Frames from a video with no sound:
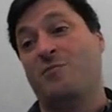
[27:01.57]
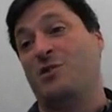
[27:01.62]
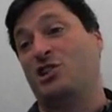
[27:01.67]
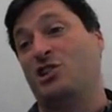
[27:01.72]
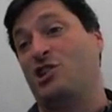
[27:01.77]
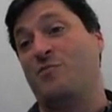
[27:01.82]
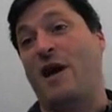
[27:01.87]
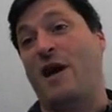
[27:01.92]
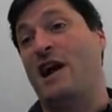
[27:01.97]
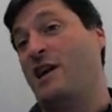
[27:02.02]
but
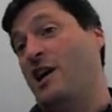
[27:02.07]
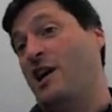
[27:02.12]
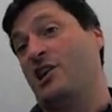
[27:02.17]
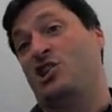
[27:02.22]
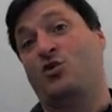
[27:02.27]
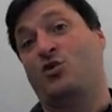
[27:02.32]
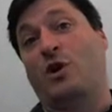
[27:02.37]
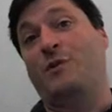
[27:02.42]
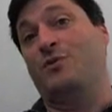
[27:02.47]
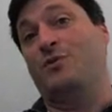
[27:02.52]
to the bad guys,
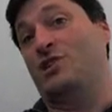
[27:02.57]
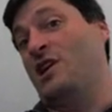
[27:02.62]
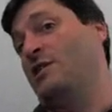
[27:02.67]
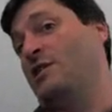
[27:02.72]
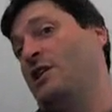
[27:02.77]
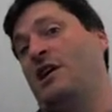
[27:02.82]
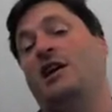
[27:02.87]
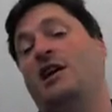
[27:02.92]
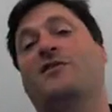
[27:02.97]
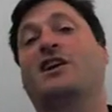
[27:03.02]
20%,
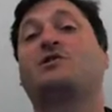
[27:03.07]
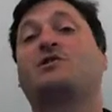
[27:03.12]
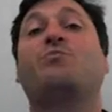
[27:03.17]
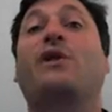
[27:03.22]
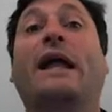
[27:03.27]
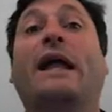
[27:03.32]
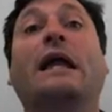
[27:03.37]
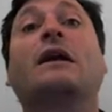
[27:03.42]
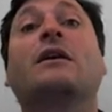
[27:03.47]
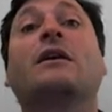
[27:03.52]
like, hey, that's
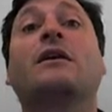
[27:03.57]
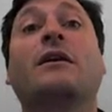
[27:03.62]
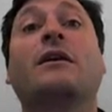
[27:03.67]
plenty.